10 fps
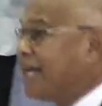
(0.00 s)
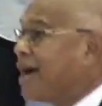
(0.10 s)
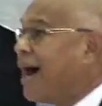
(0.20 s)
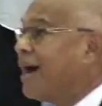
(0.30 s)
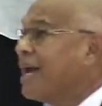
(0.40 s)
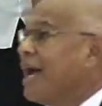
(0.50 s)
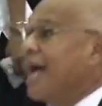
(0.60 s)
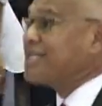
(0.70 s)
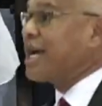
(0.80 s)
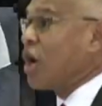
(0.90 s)
God,
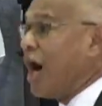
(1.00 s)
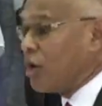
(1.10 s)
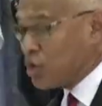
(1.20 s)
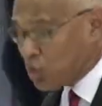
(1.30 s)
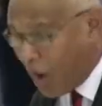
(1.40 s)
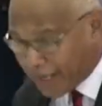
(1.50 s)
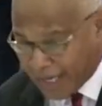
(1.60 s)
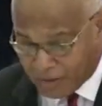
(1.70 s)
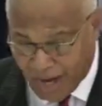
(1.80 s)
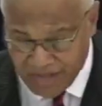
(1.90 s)
as a God who's walking
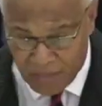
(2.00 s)
around the